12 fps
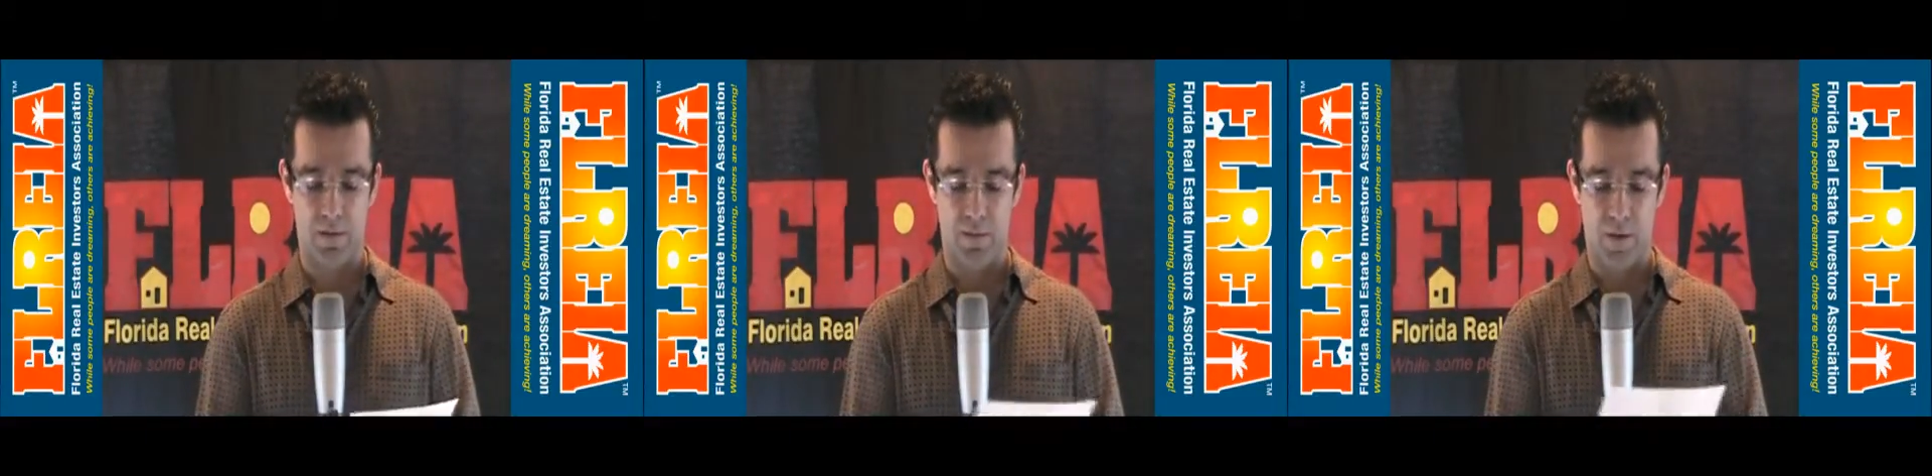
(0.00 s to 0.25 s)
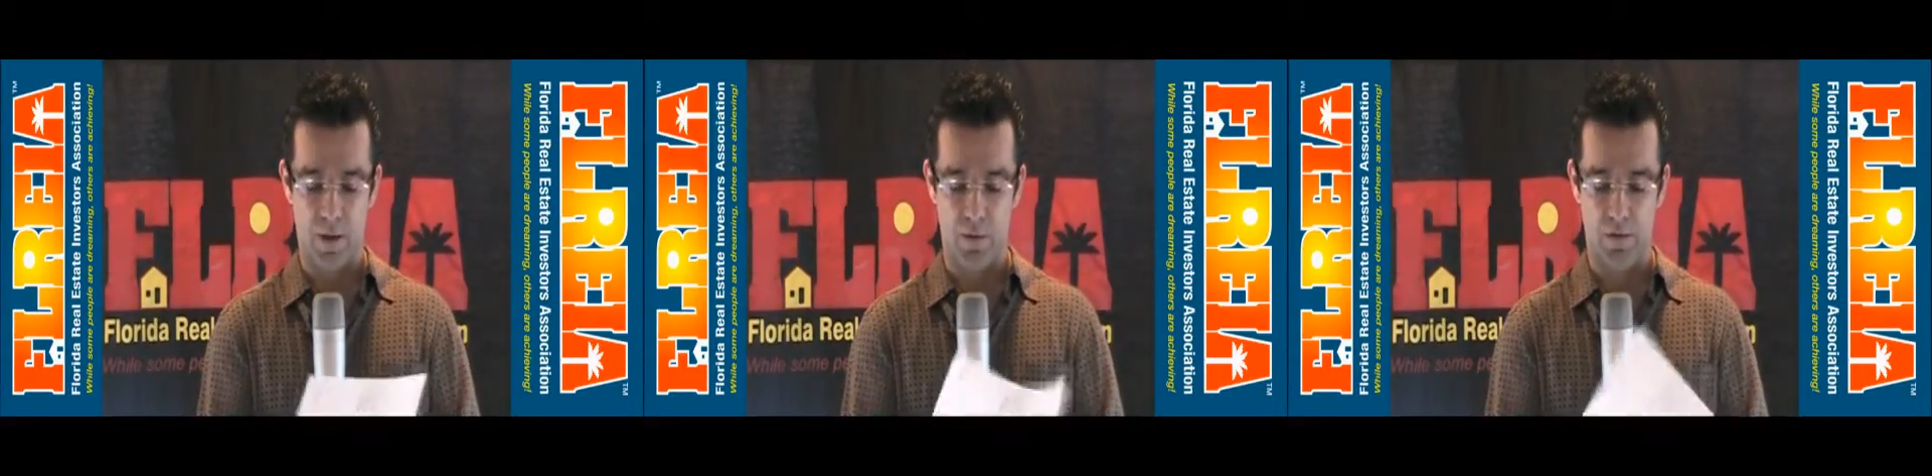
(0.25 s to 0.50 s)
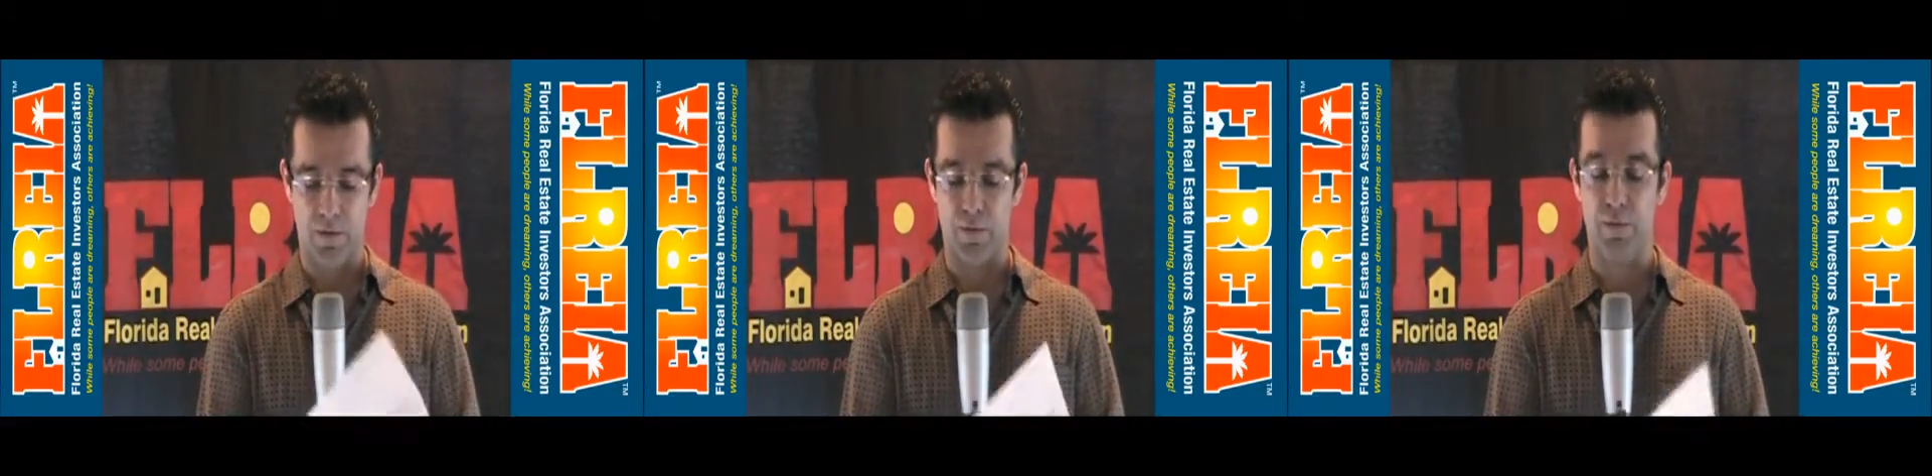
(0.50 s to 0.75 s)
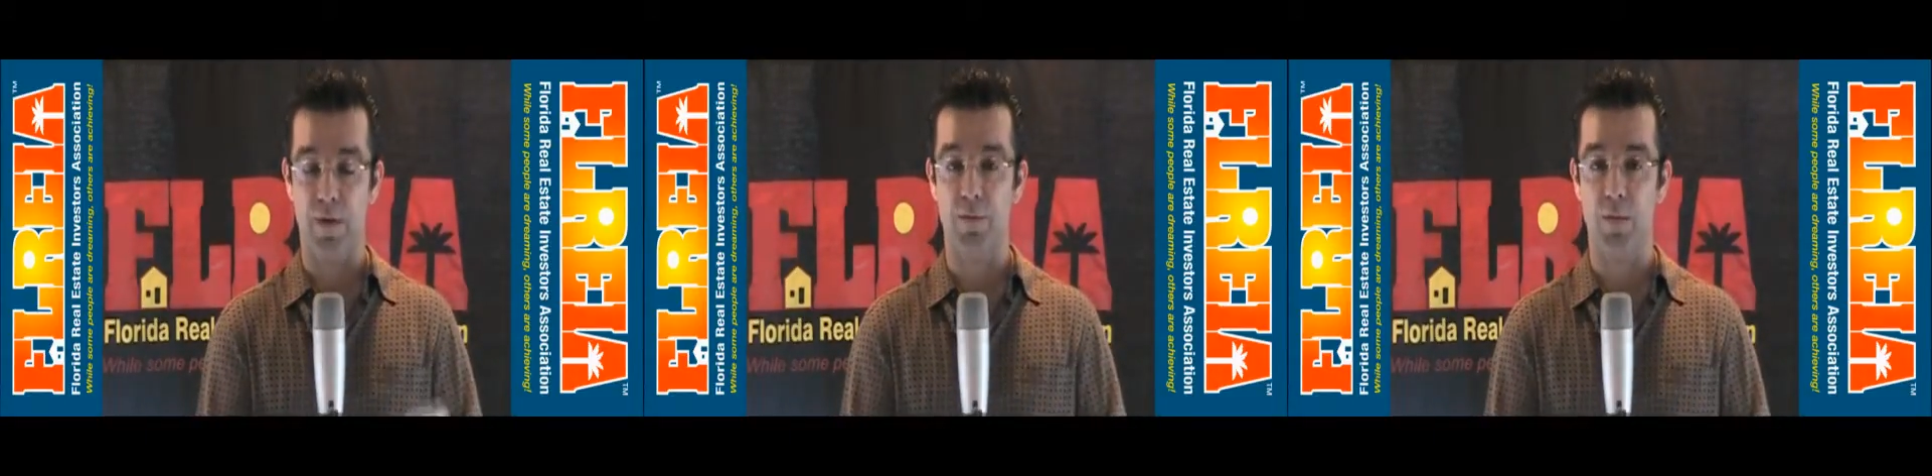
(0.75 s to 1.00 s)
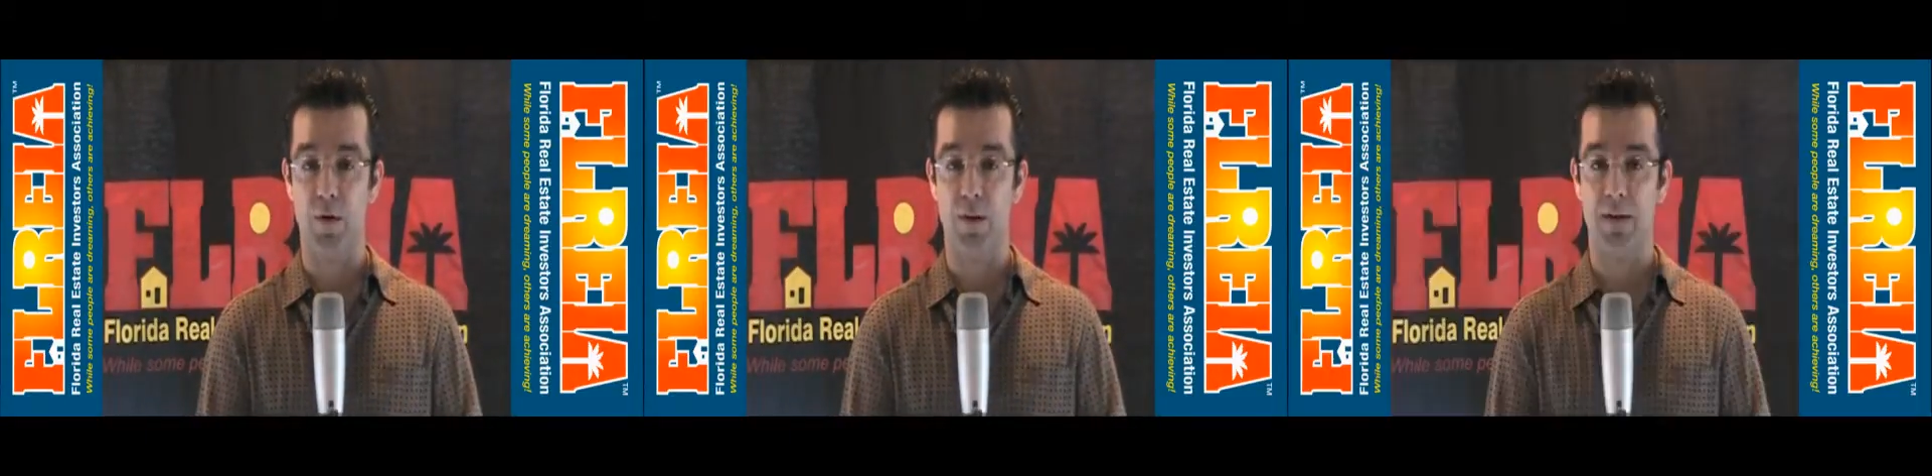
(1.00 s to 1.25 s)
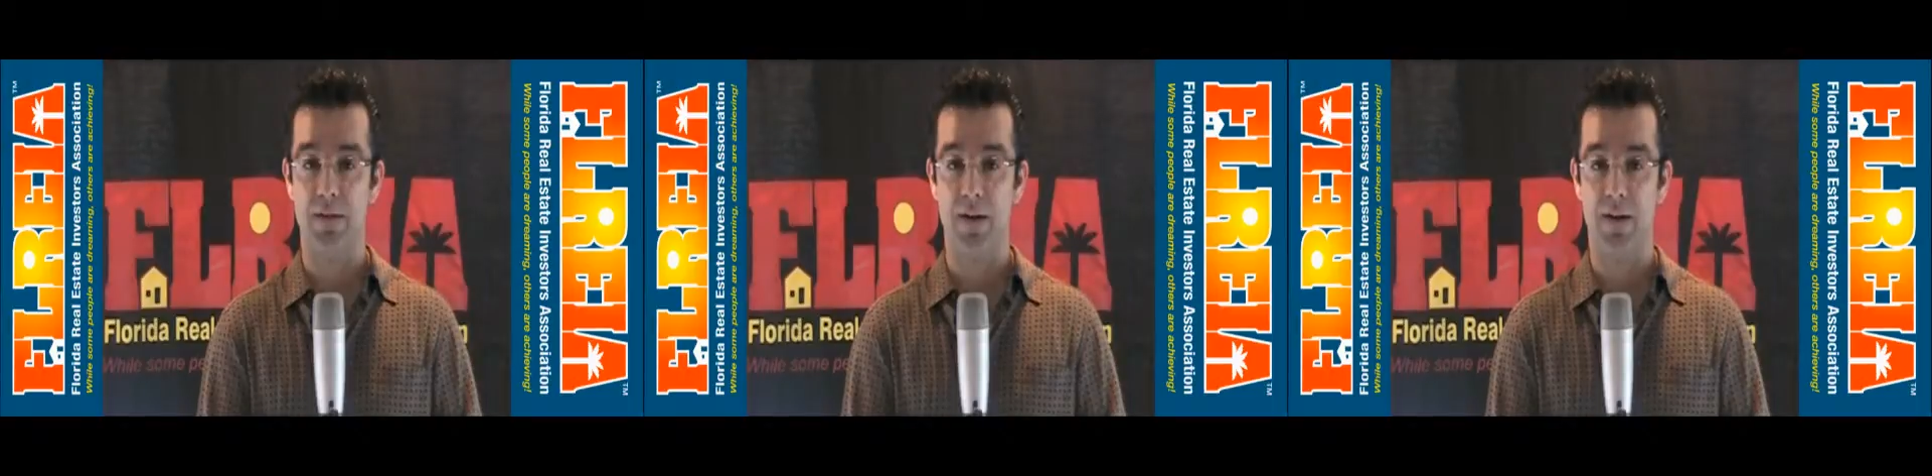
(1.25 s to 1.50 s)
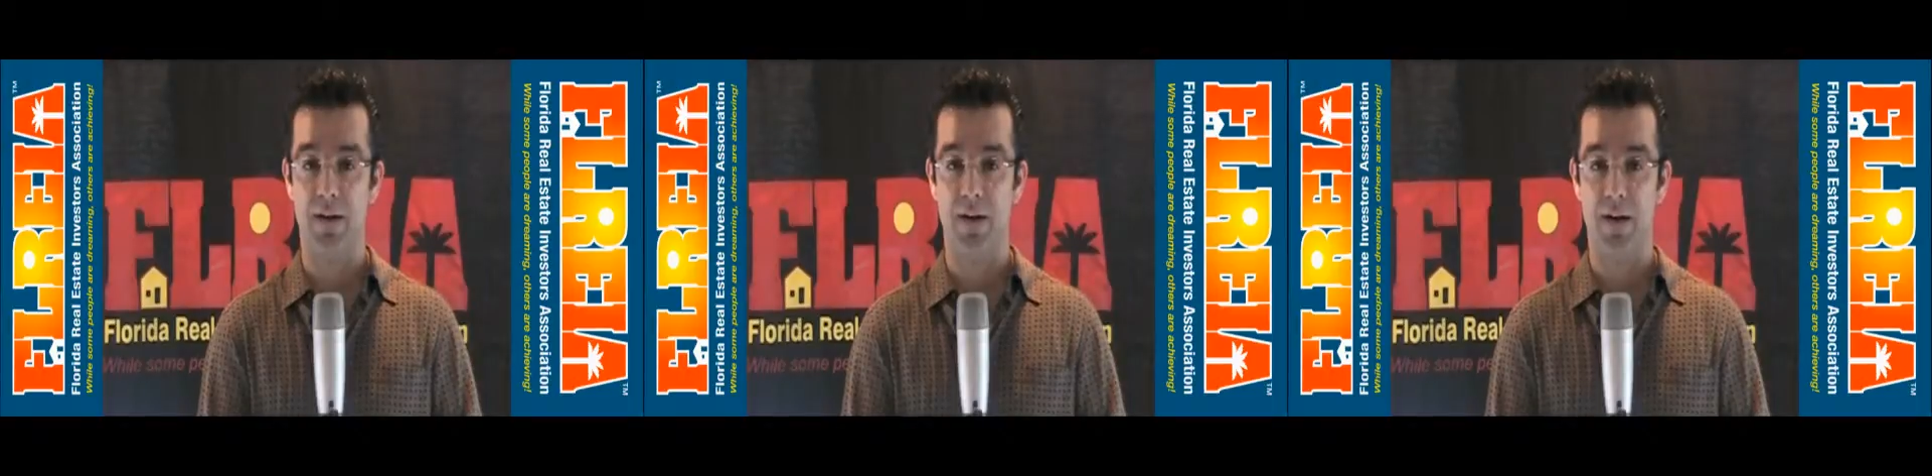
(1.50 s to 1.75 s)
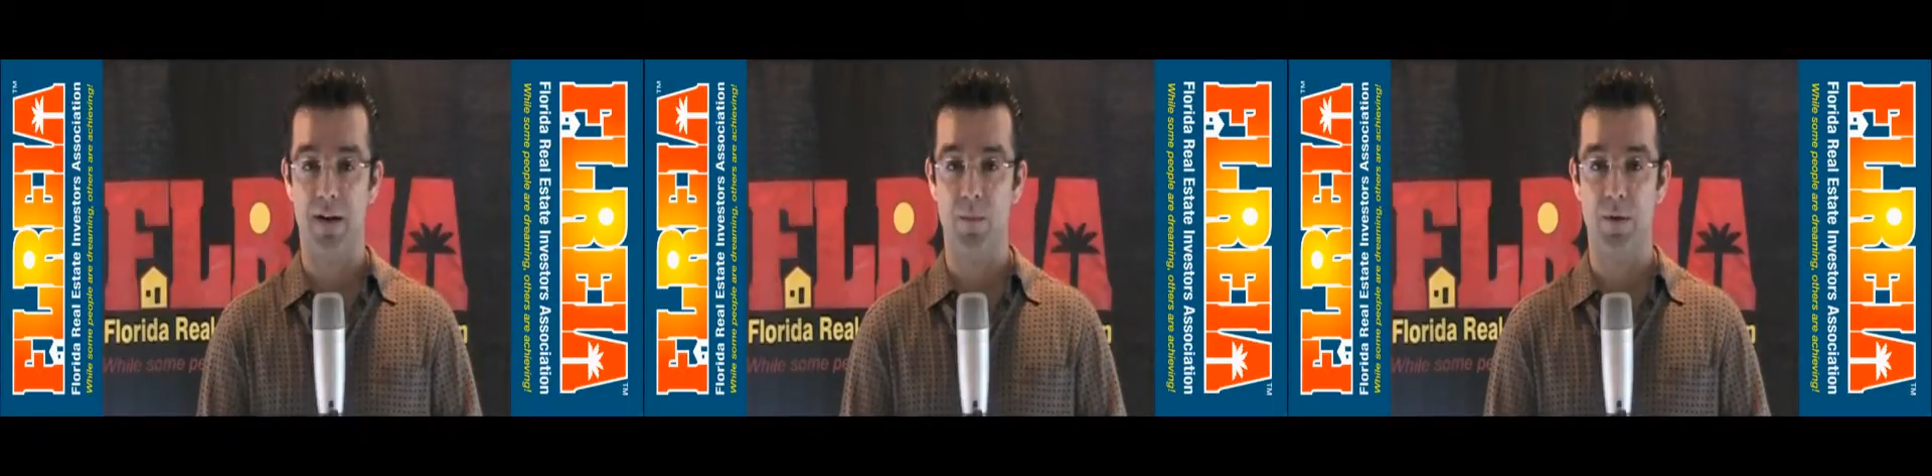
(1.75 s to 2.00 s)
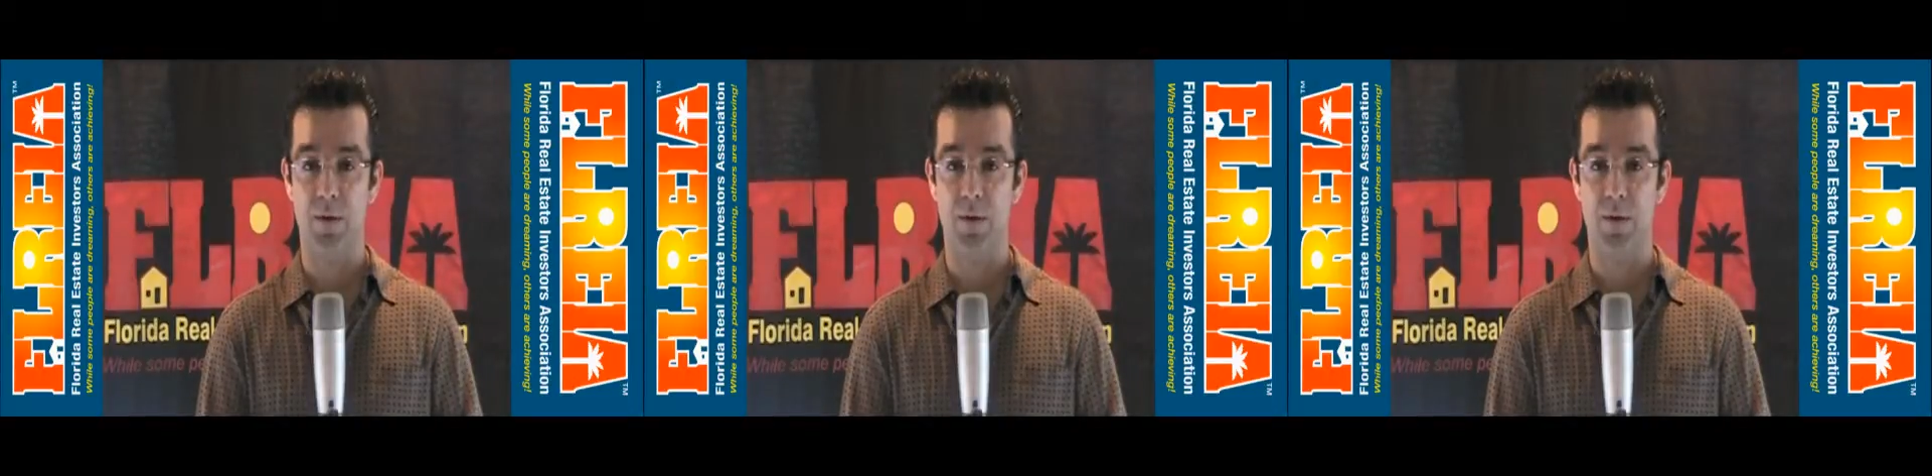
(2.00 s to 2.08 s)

to follow us on Facebook.com